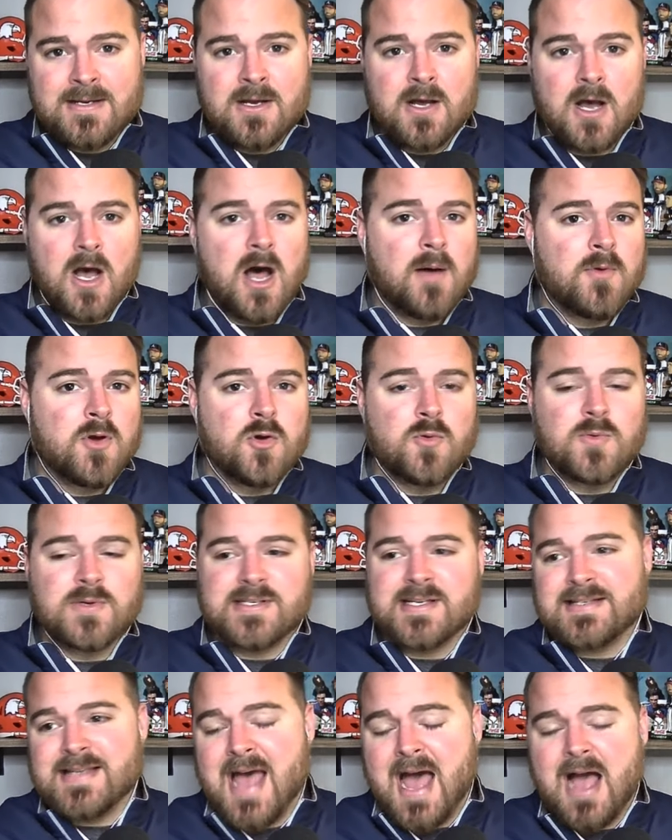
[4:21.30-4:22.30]
who
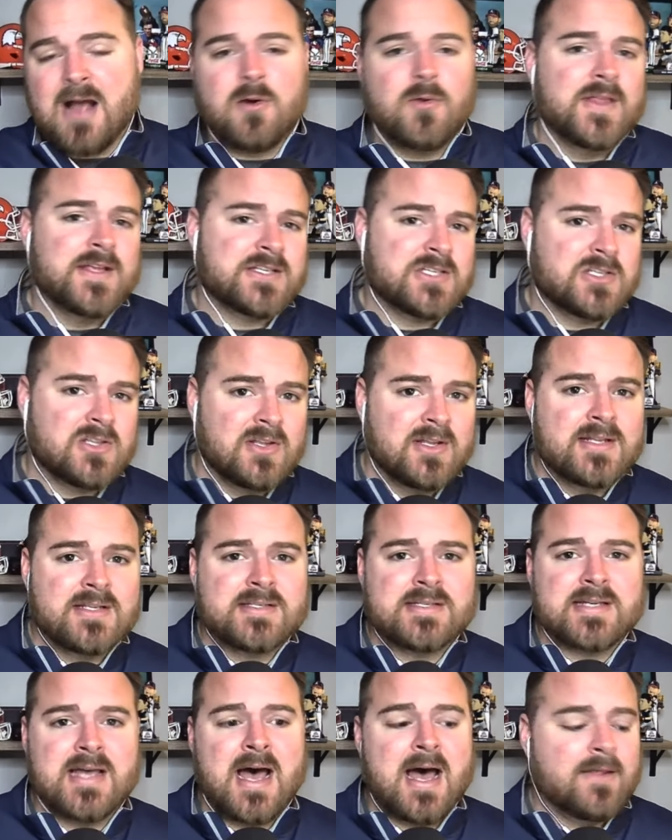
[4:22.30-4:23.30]
was a tackle. They slid
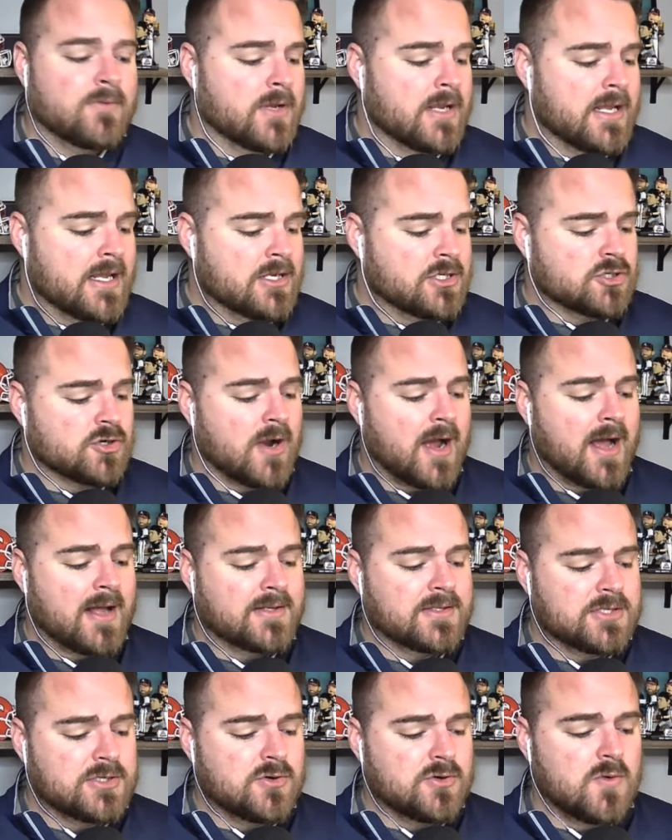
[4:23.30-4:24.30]
inside, and he's
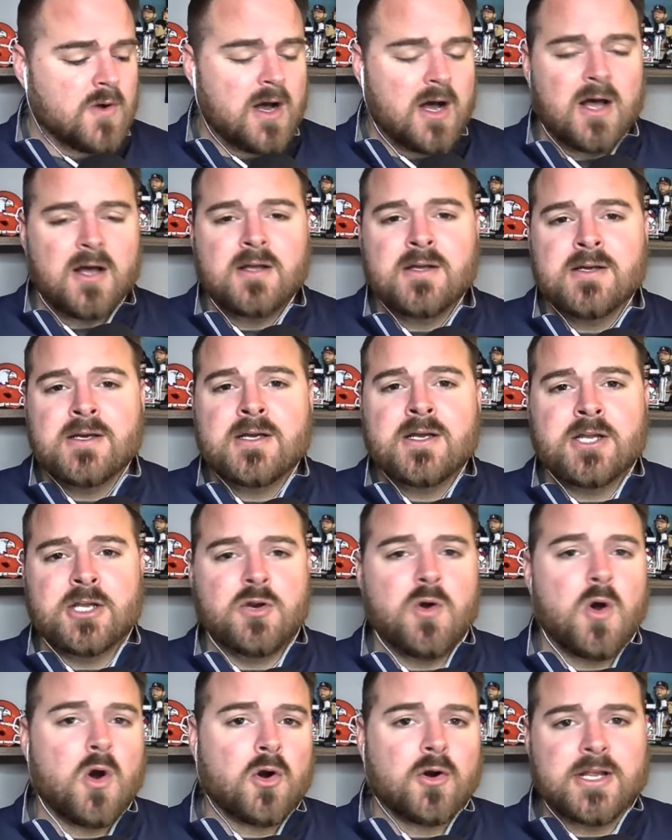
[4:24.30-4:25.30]
trying to, you
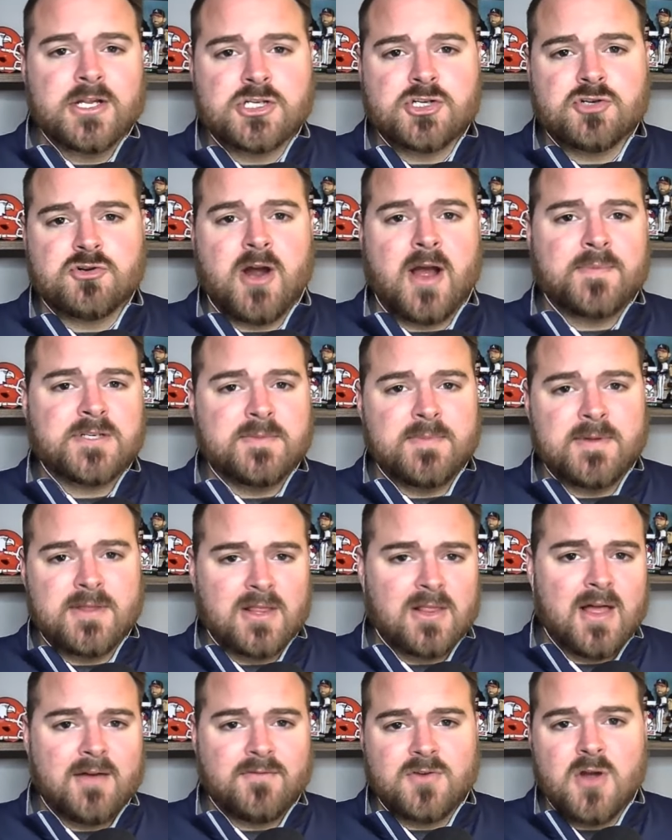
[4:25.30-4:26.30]
know, earn his stripes to be the
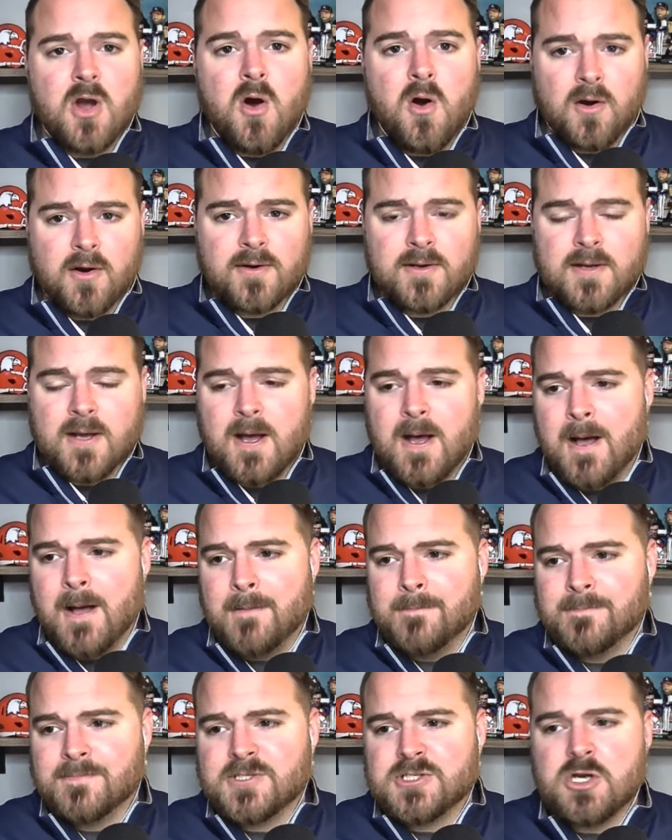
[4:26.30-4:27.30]
left guard.
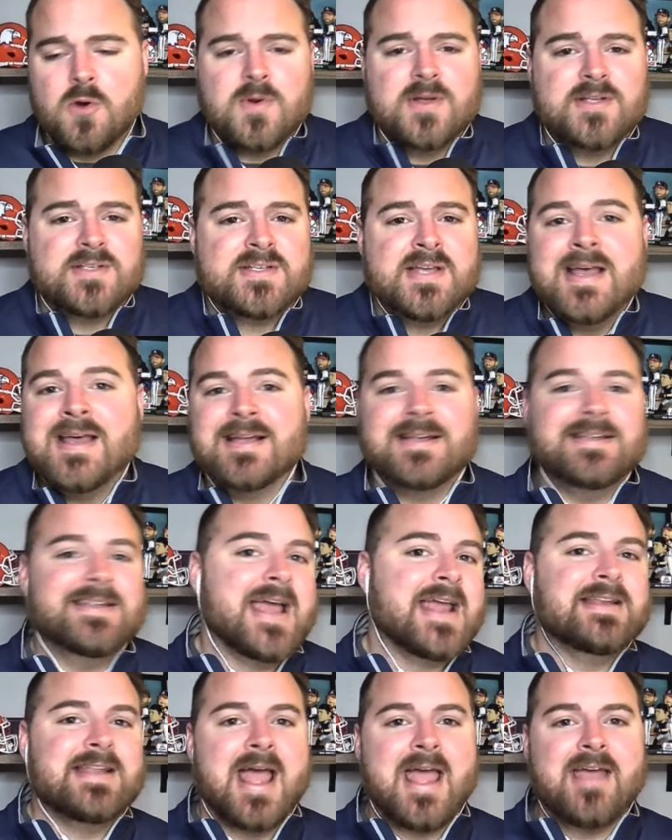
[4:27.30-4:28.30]
So is
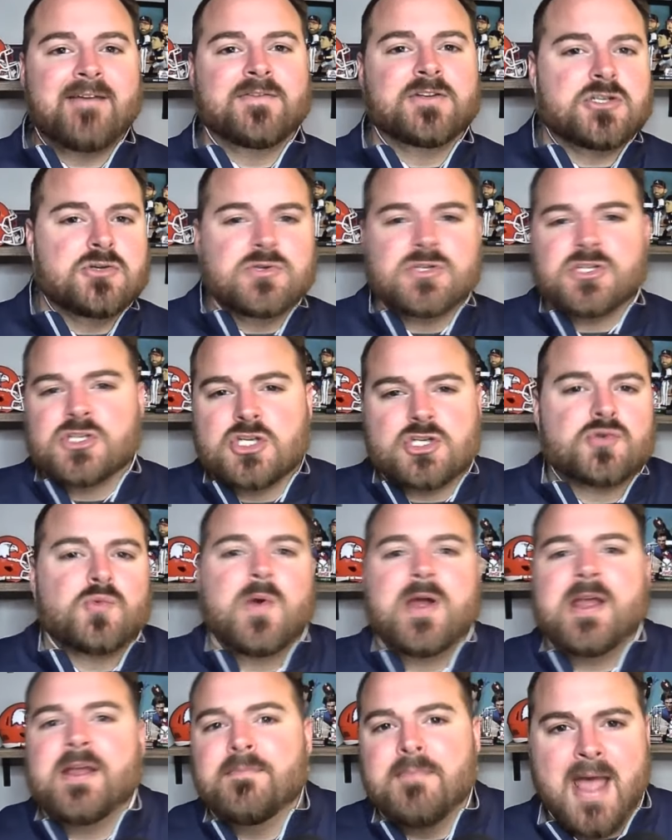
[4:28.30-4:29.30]
Dane Davis, who's the
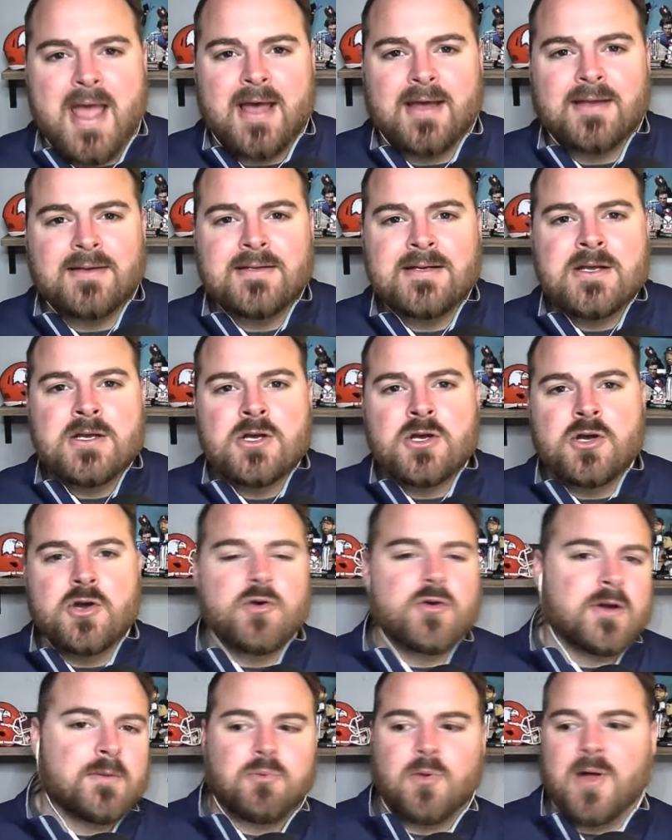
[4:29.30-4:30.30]
swing man,
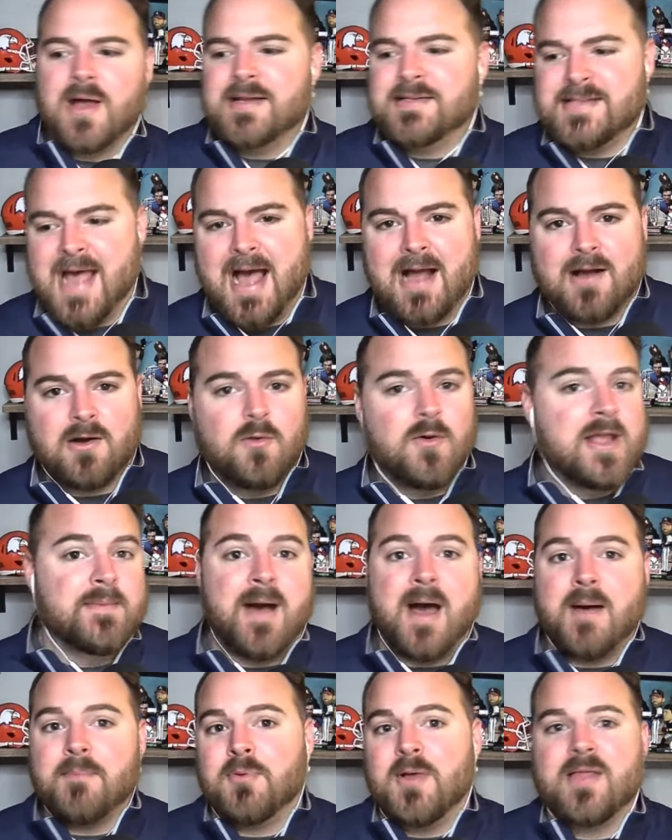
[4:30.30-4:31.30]
who can play tackle. He
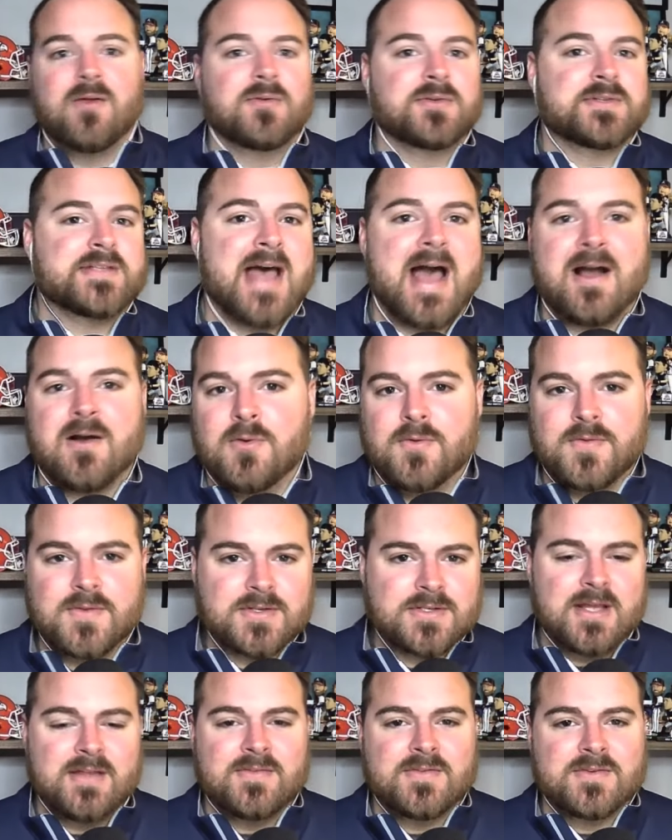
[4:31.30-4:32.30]
might play a little tackle
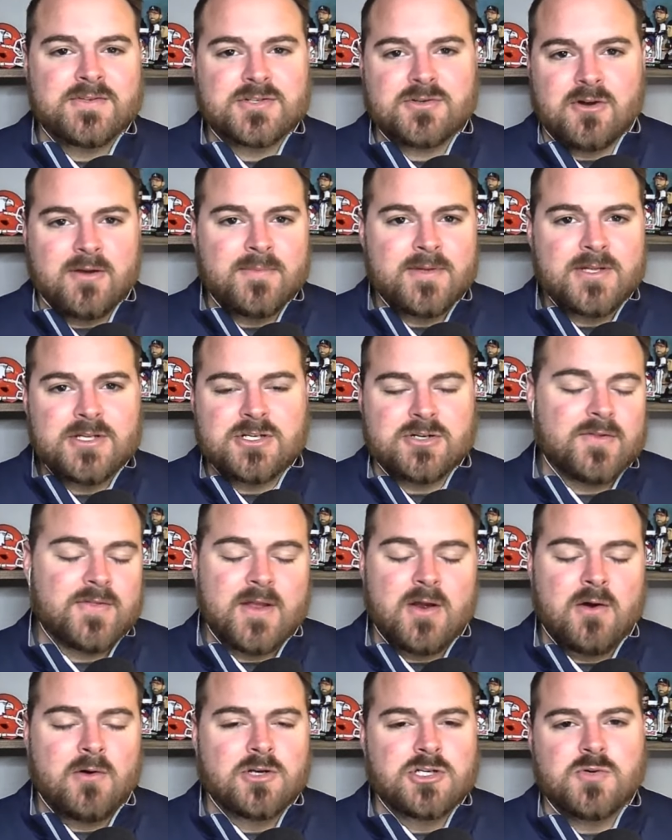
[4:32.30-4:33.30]
in the scrimmage or in
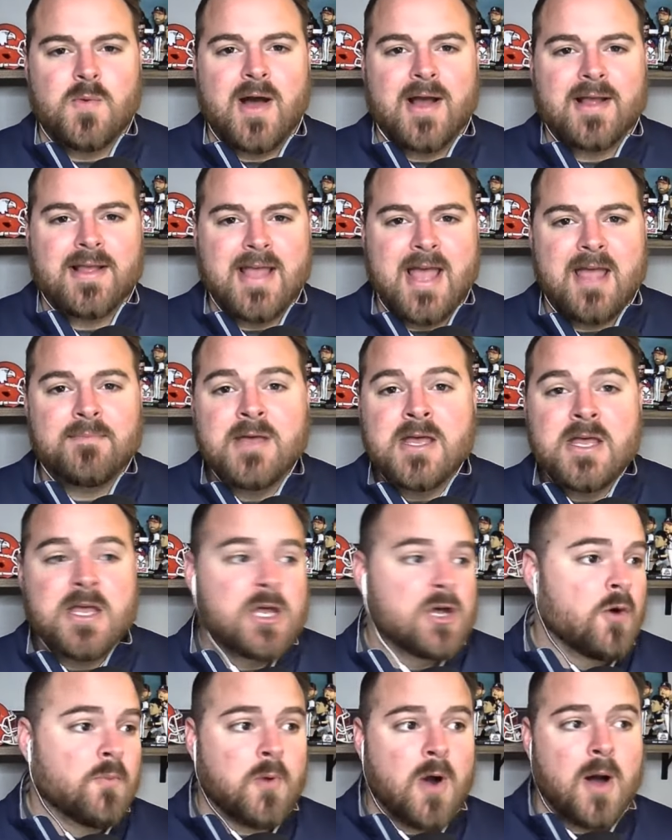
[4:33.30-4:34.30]
the orange and white game.
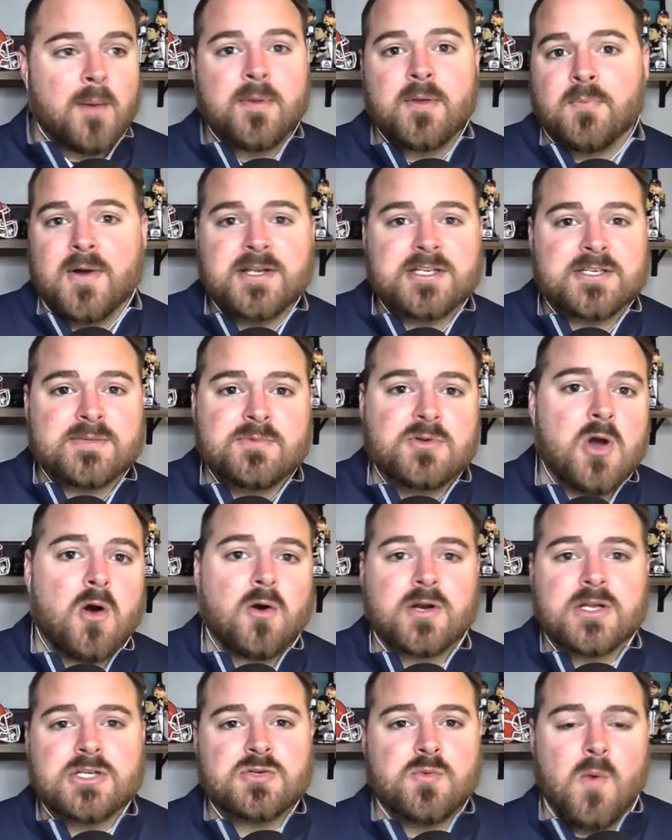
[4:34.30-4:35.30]
He'll probably play some
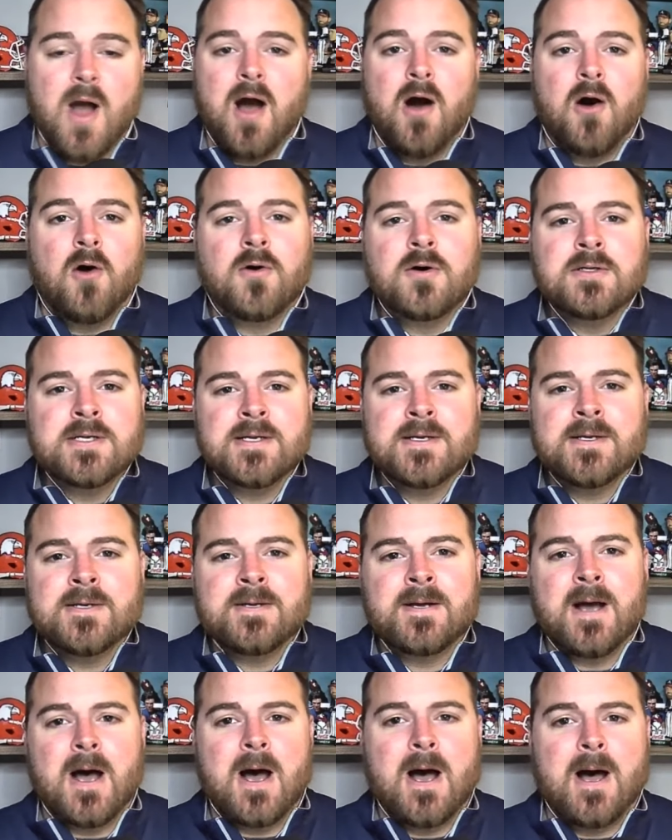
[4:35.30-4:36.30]
guard as well.
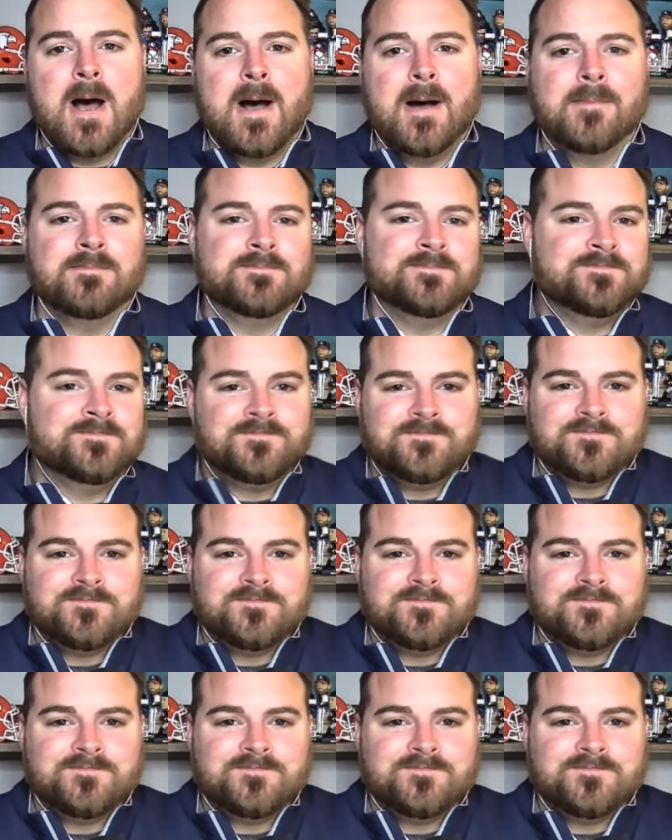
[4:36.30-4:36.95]
Andre